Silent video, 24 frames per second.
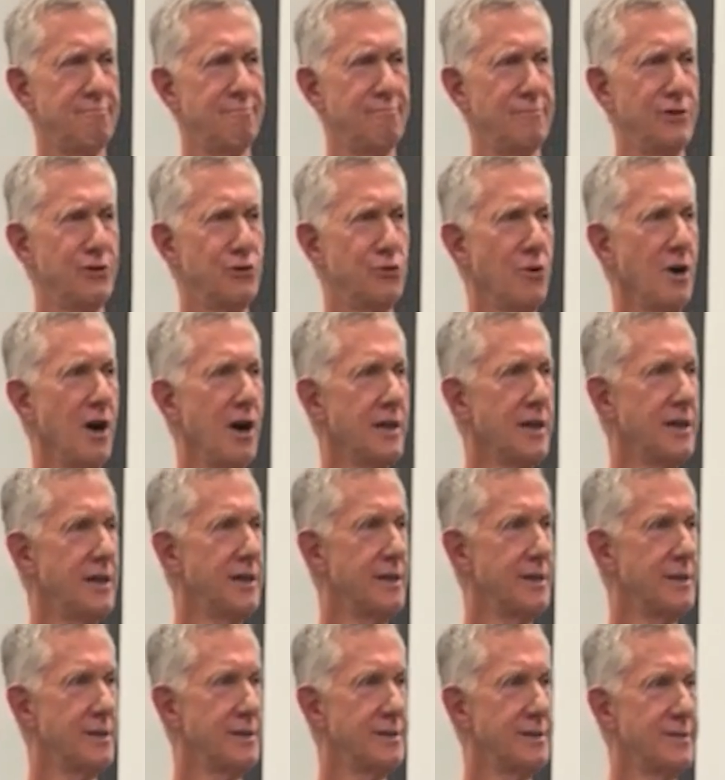What's wrong
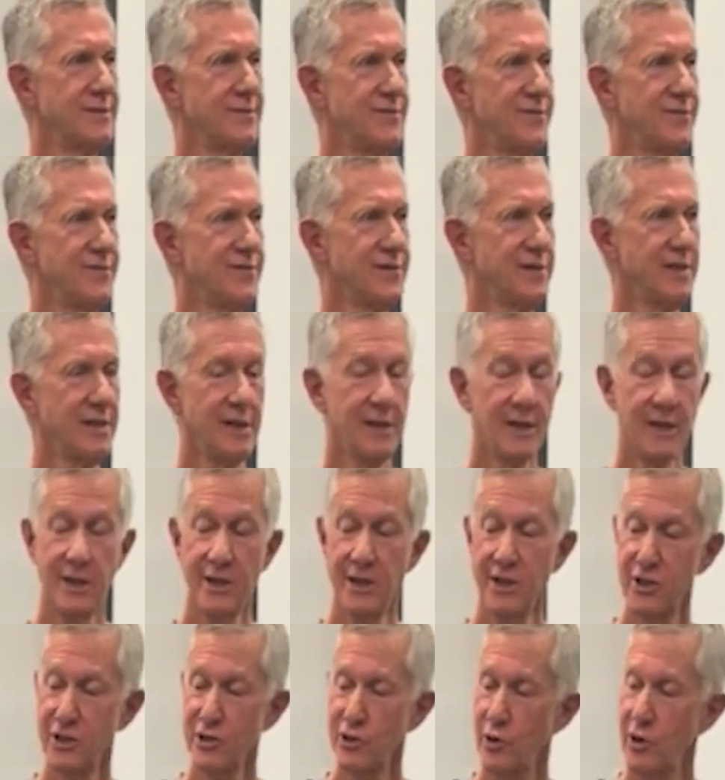here?
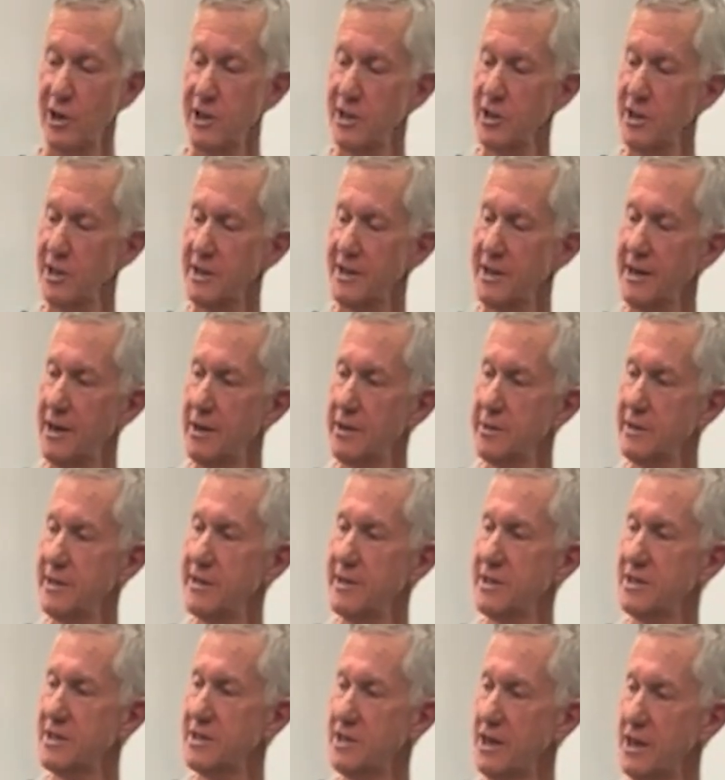So I look down
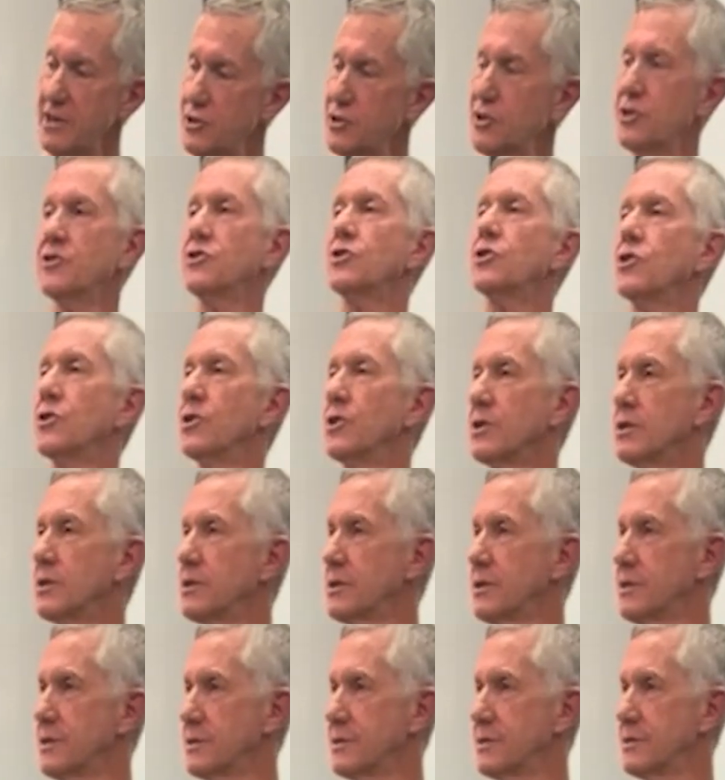the extension
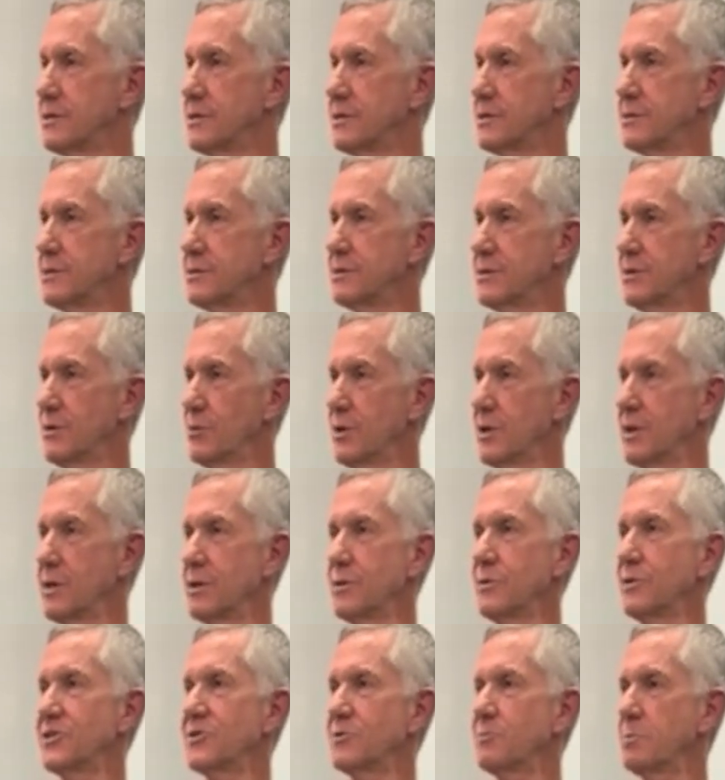cord to where
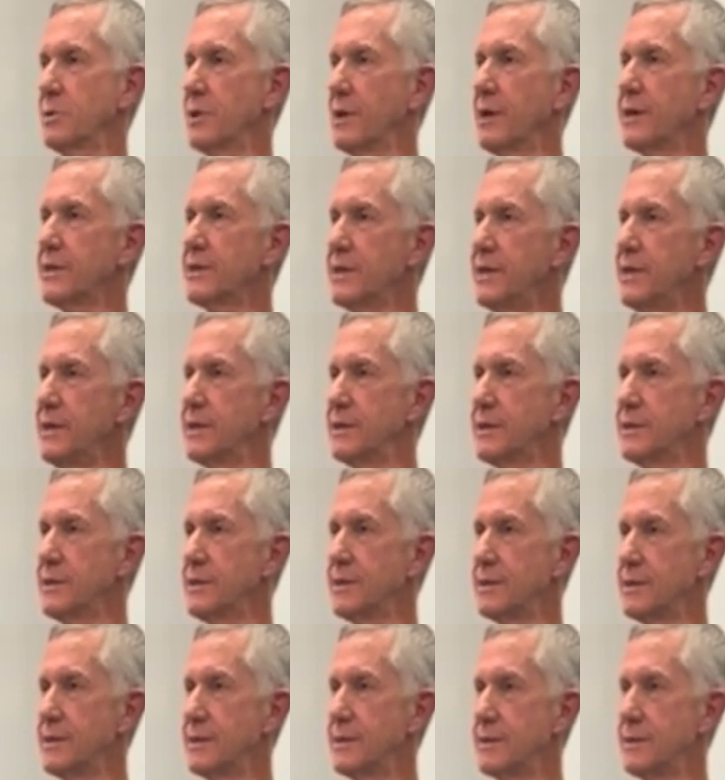it was plugged
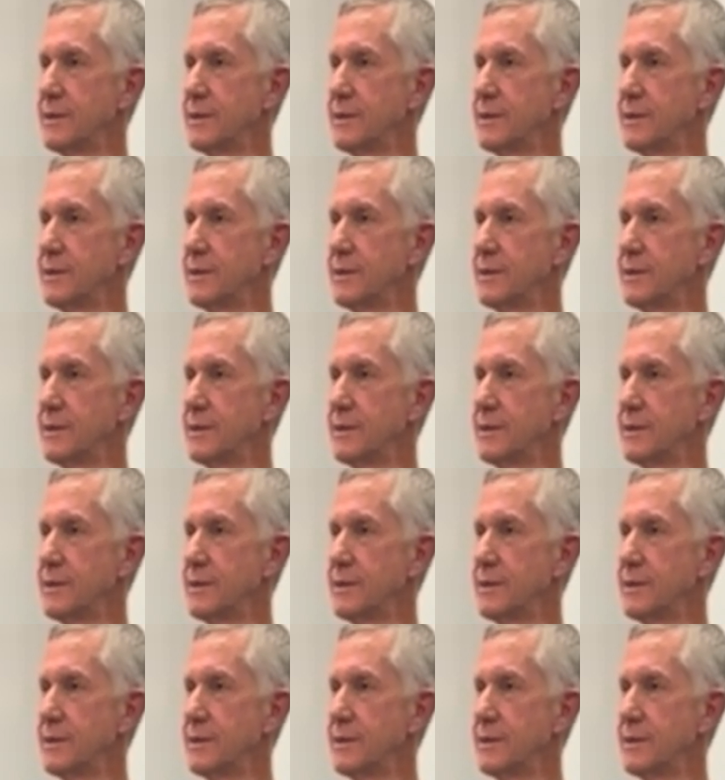in,